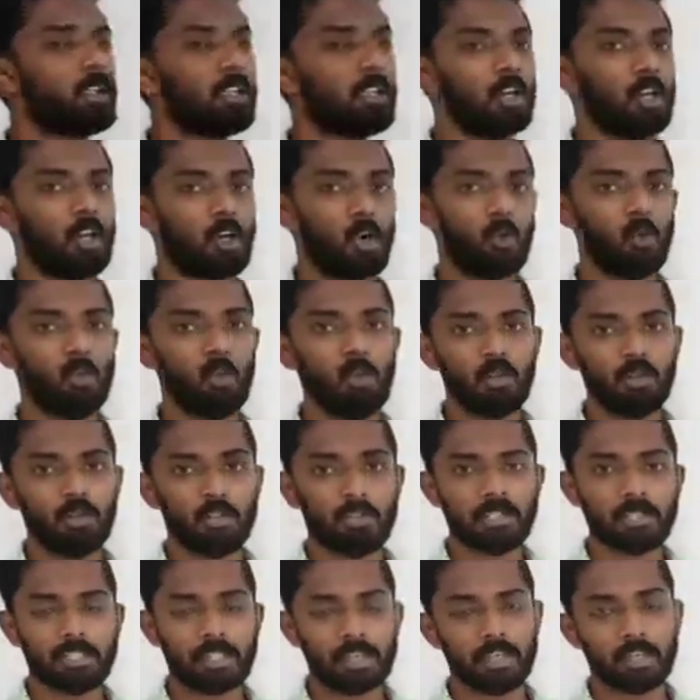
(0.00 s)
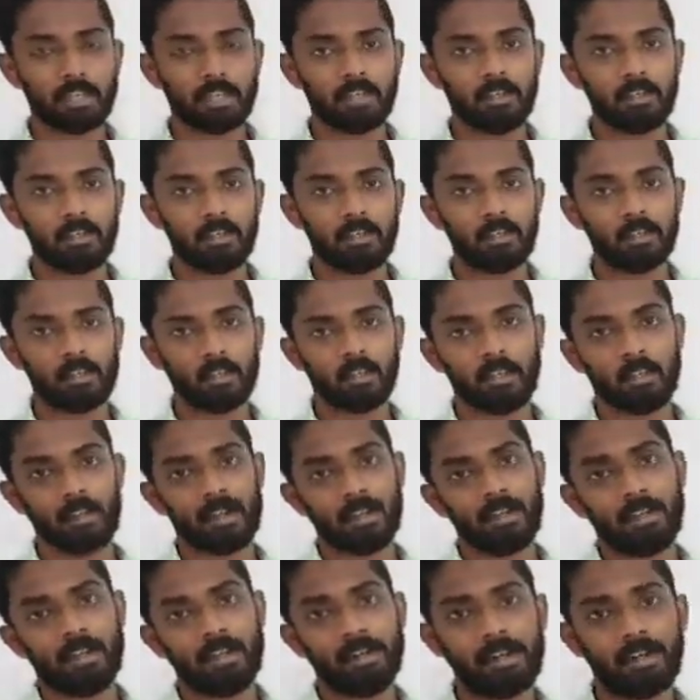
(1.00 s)
rule second
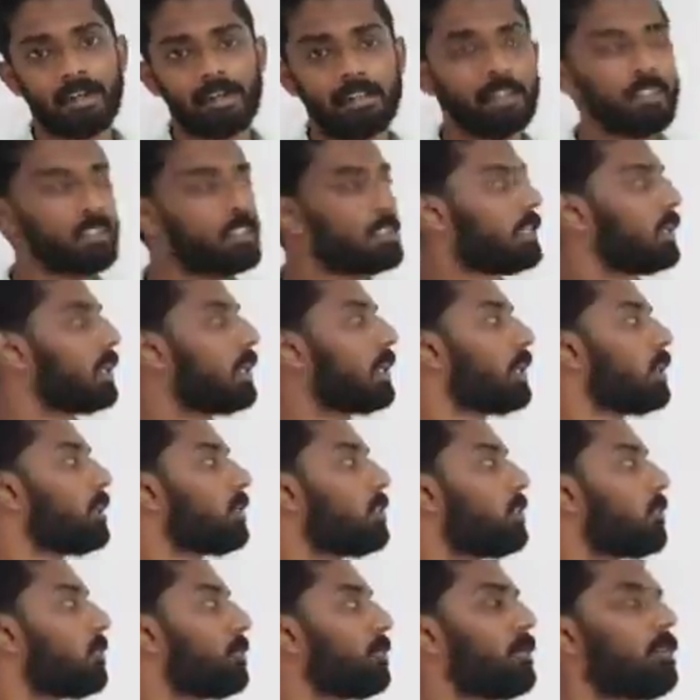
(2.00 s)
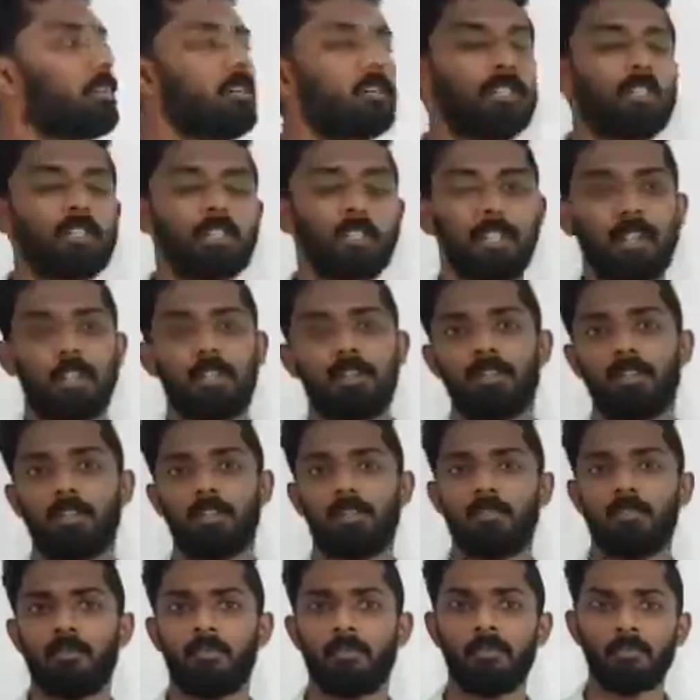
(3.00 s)
and in the sequence of
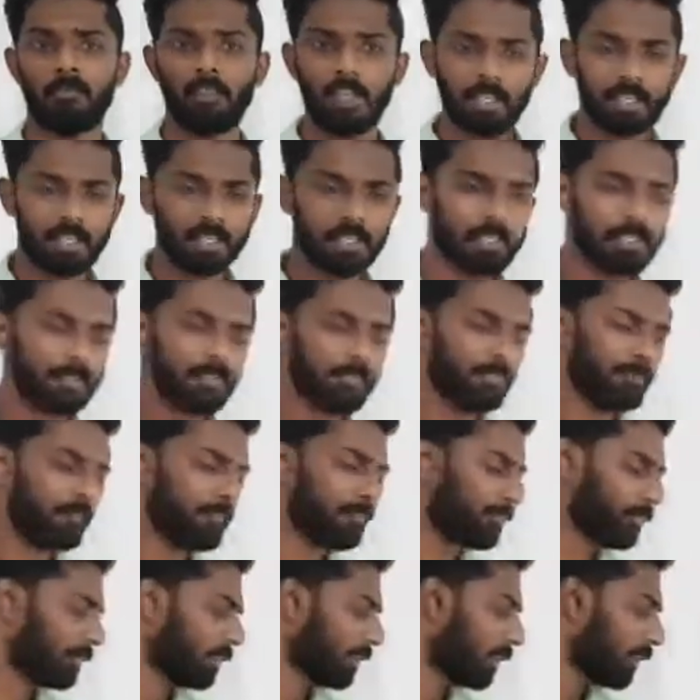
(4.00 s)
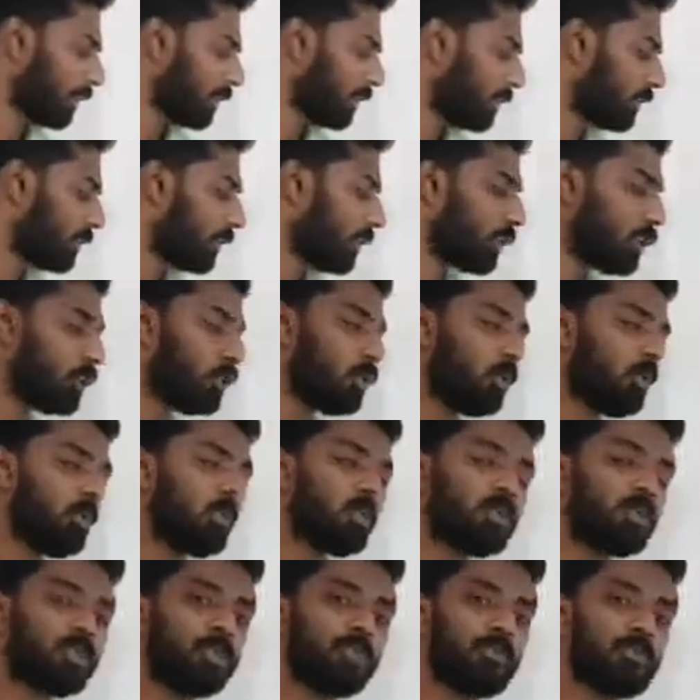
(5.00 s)
tenses. That is the
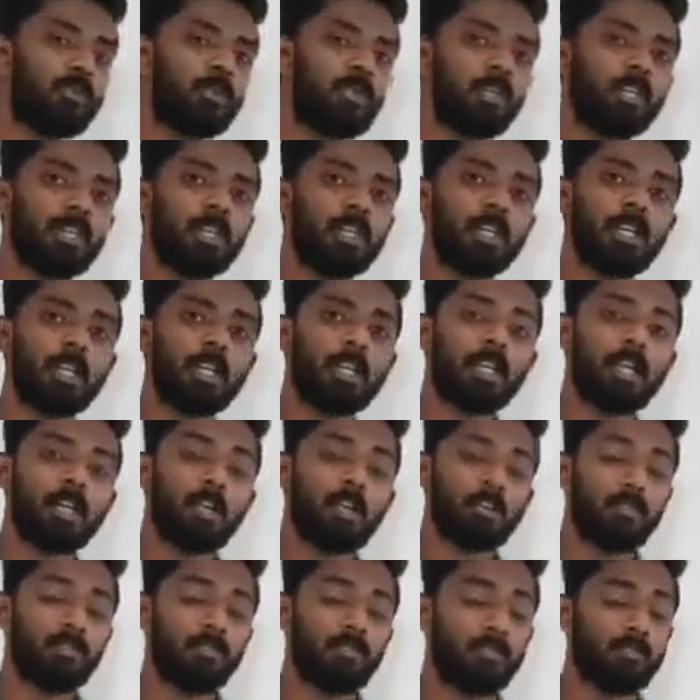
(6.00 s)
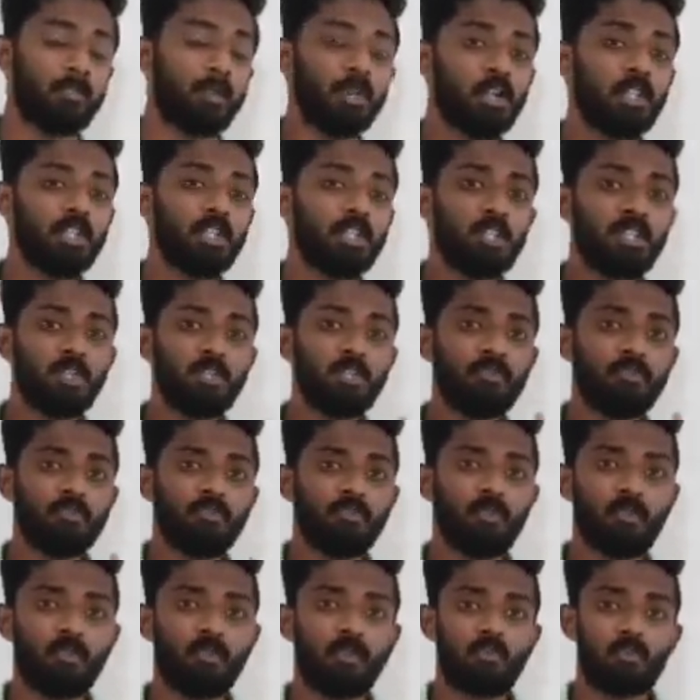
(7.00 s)
use of first
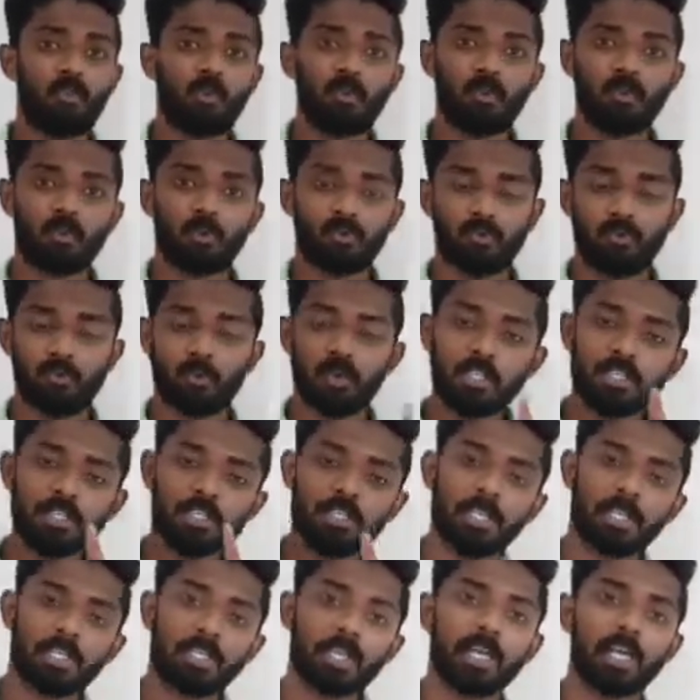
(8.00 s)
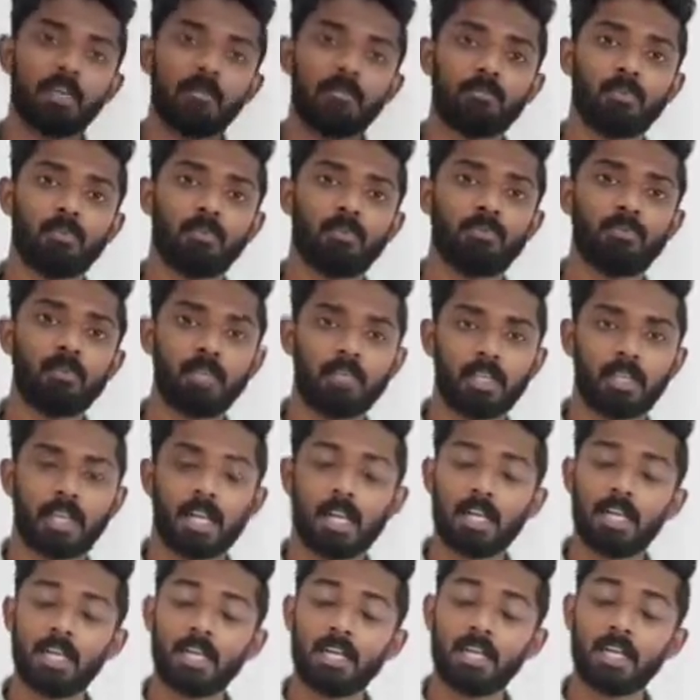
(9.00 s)
type of
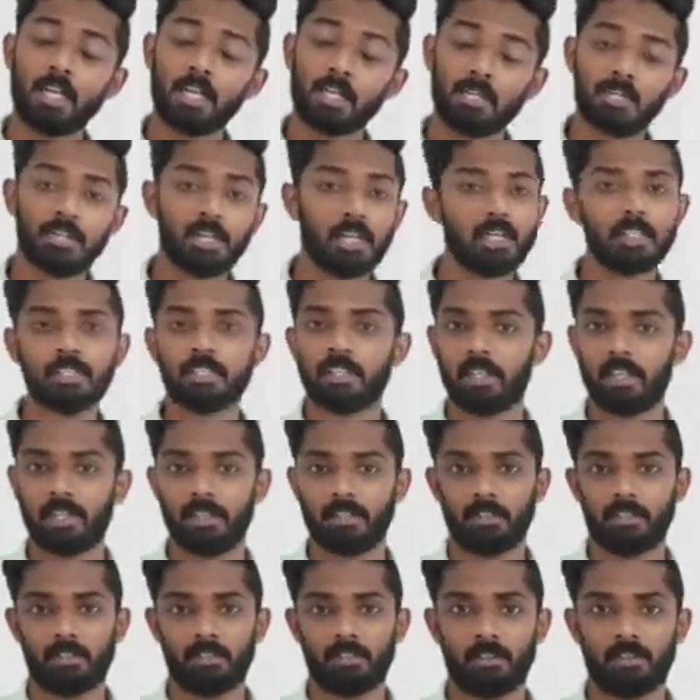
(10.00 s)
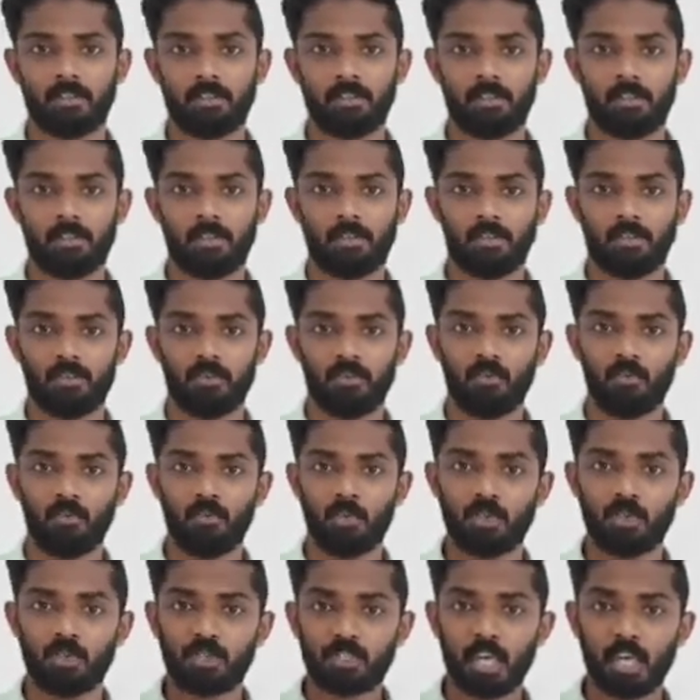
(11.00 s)
conditional sentences.
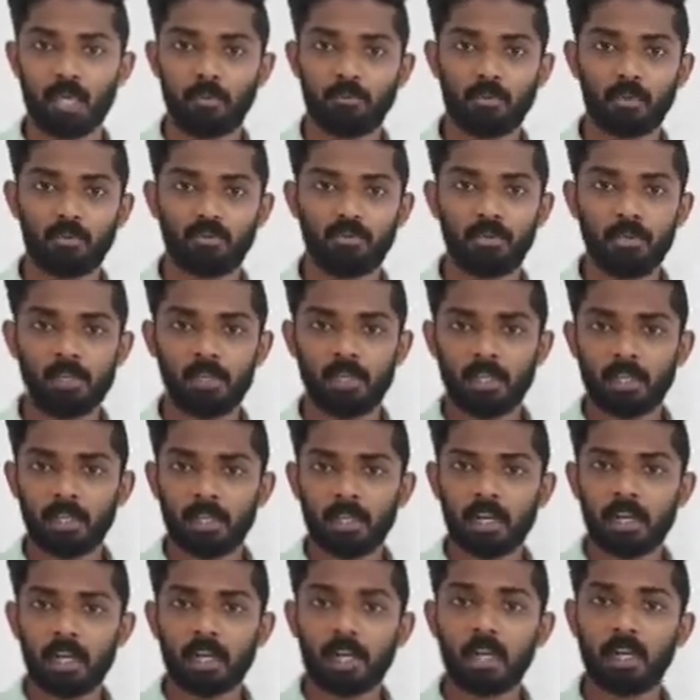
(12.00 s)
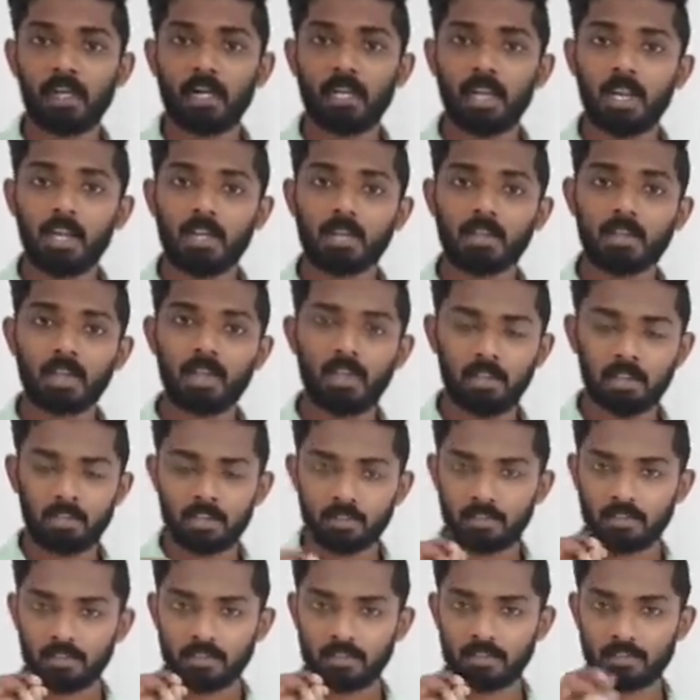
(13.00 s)
First type of conditional
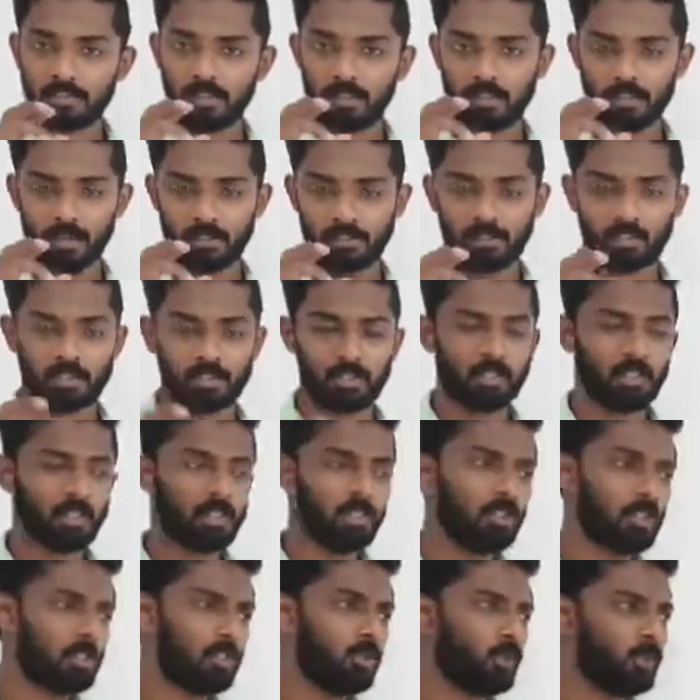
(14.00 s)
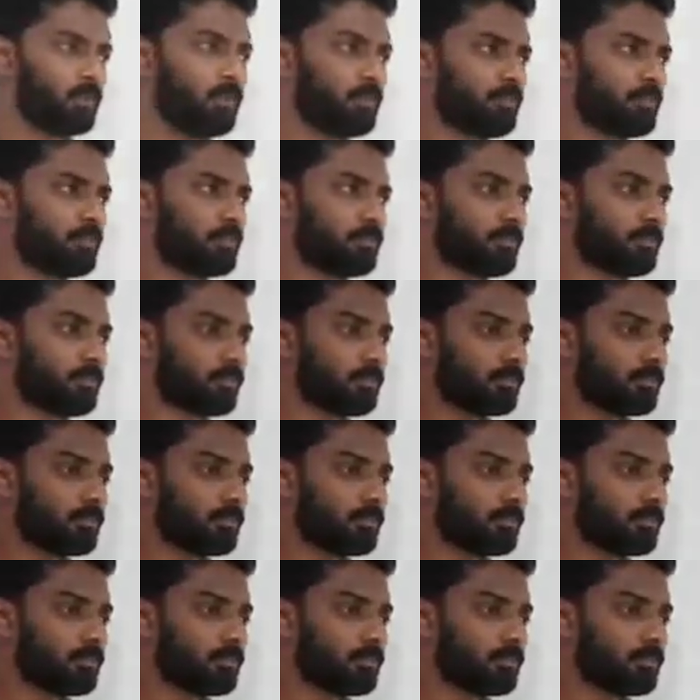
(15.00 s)
sentences. So